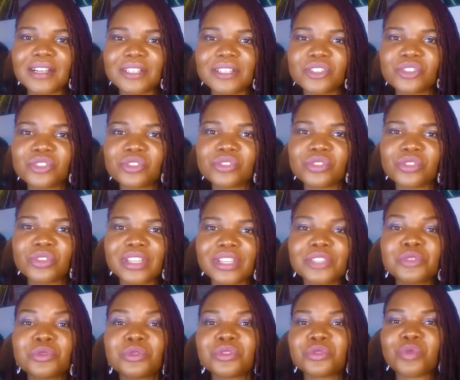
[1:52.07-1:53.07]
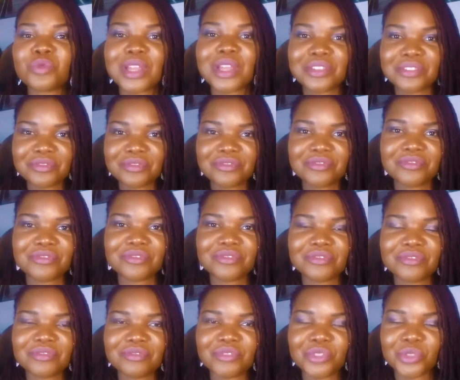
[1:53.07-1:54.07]
So it was one of
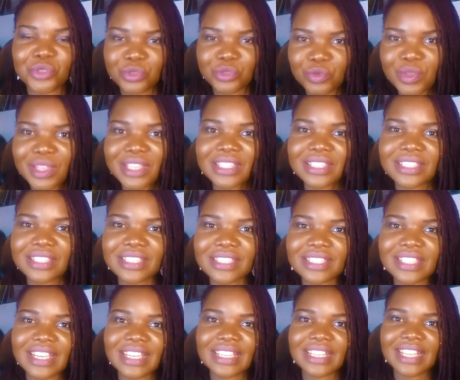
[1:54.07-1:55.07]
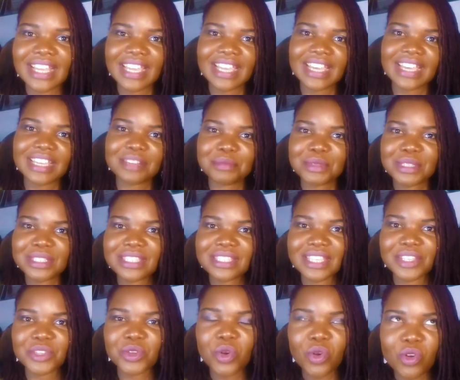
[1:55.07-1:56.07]
those weeks that I had been
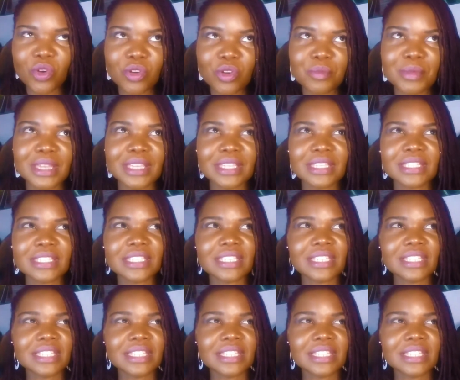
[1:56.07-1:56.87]
sent home, and